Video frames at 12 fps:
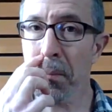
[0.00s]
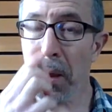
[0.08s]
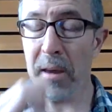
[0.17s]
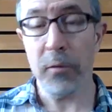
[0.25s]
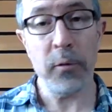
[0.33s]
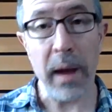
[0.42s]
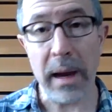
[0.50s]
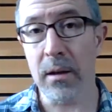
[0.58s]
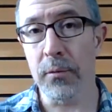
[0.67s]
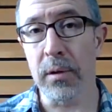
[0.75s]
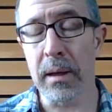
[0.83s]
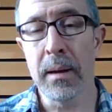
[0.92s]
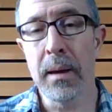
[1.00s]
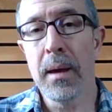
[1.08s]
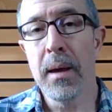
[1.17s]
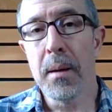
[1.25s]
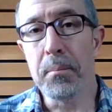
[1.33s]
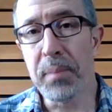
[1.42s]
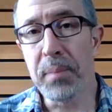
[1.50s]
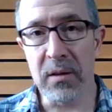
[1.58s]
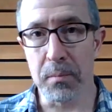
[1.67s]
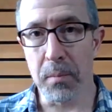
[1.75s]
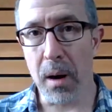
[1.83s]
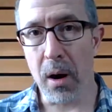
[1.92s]
Effectively,
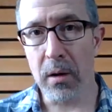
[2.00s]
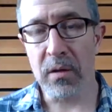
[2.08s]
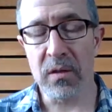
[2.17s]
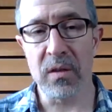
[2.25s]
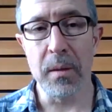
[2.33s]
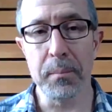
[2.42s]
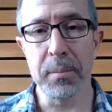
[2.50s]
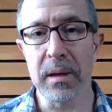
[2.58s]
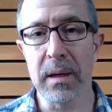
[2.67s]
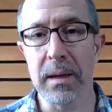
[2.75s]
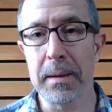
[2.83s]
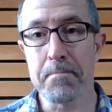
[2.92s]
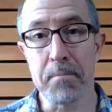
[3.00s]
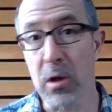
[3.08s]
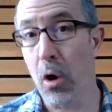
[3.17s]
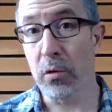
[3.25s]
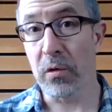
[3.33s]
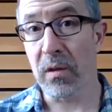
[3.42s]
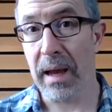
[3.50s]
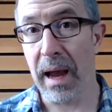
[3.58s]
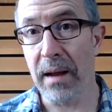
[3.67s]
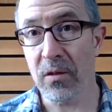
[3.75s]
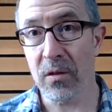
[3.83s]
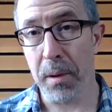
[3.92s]
Bismarck simply goes
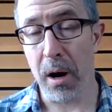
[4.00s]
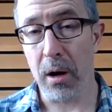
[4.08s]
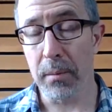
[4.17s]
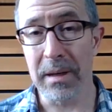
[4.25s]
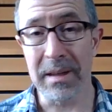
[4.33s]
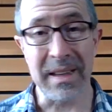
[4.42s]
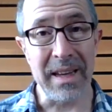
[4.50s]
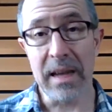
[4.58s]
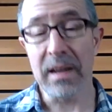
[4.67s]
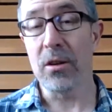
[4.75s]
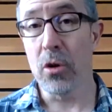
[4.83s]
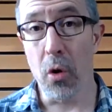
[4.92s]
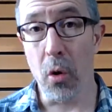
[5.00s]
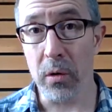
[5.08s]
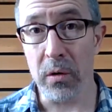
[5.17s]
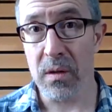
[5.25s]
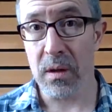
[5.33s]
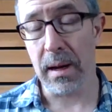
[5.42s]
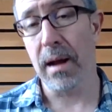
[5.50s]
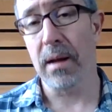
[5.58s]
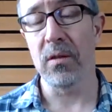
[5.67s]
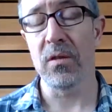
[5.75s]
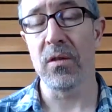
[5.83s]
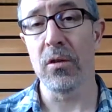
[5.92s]
against Parliament, ignores the
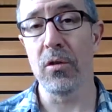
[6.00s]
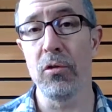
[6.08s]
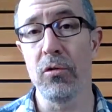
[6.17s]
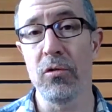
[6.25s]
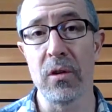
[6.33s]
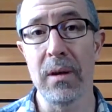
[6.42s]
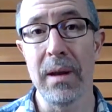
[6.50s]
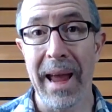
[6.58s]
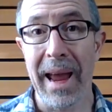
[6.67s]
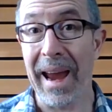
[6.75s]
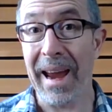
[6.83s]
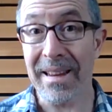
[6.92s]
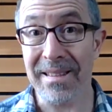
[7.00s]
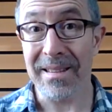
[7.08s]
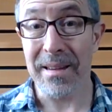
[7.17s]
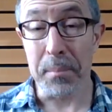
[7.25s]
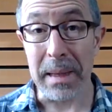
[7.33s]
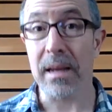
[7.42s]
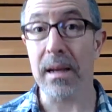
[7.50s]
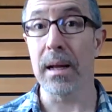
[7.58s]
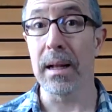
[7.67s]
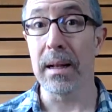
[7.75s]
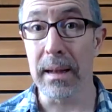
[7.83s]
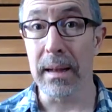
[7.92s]
Constitution, and simply
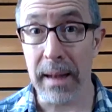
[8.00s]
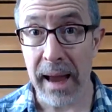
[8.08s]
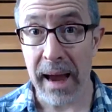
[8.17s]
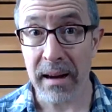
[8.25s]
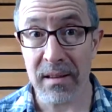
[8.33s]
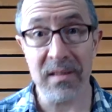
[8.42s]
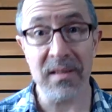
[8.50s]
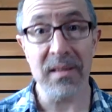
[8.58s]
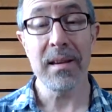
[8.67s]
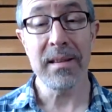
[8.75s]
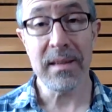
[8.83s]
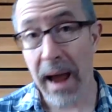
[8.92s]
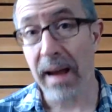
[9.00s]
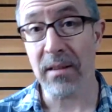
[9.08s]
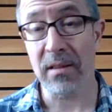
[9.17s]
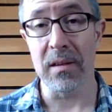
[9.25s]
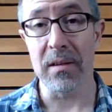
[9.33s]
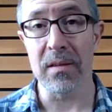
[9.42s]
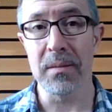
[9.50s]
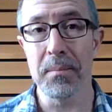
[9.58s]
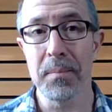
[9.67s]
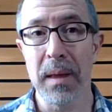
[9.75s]
collects taxes.